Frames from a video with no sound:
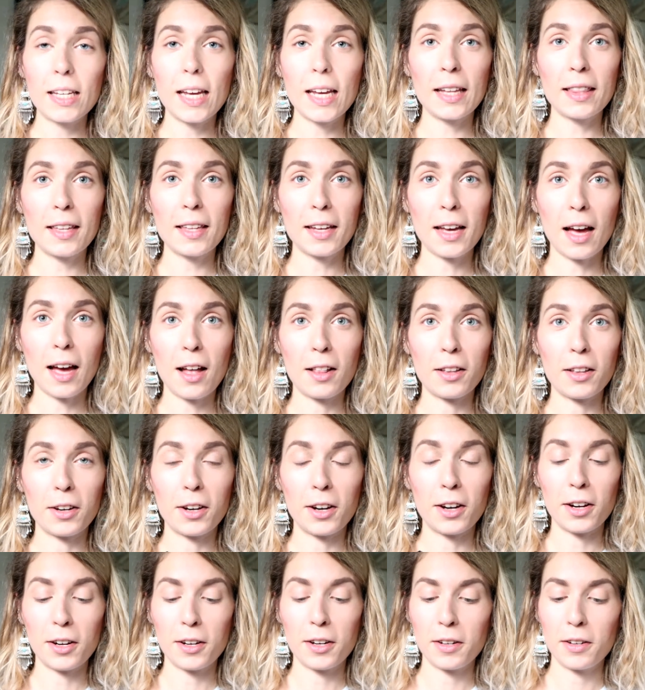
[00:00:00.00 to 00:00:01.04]
going to take the
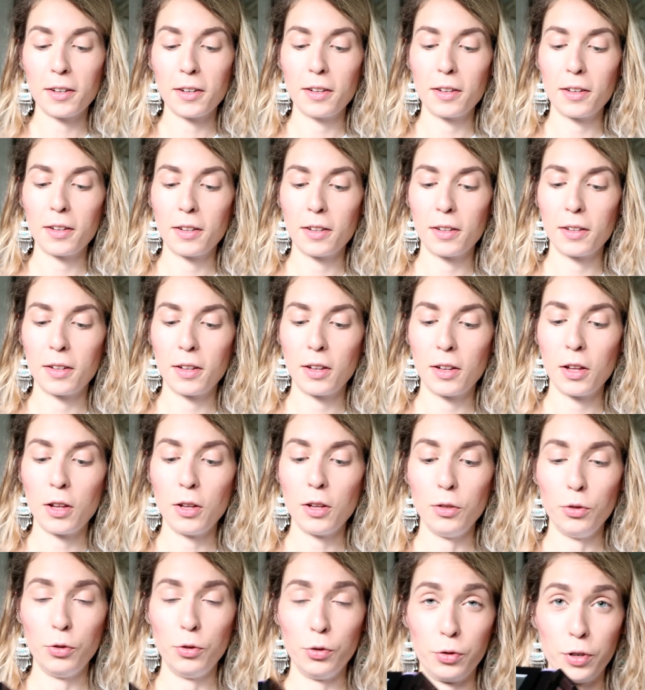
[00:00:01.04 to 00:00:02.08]
color
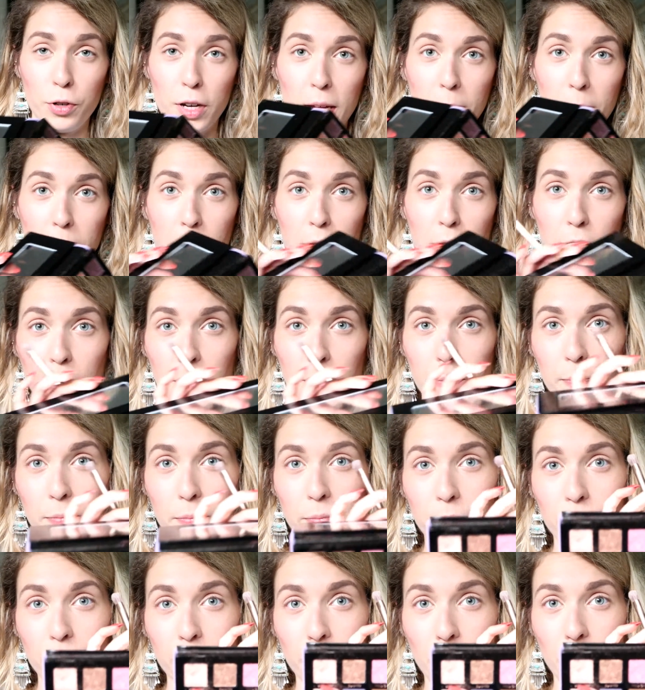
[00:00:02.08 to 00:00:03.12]
Dreamer
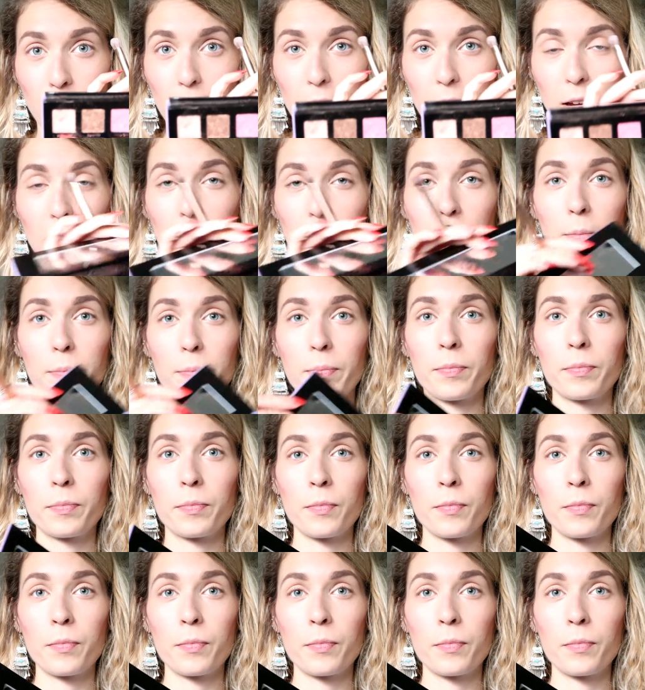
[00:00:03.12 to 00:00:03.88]
right here,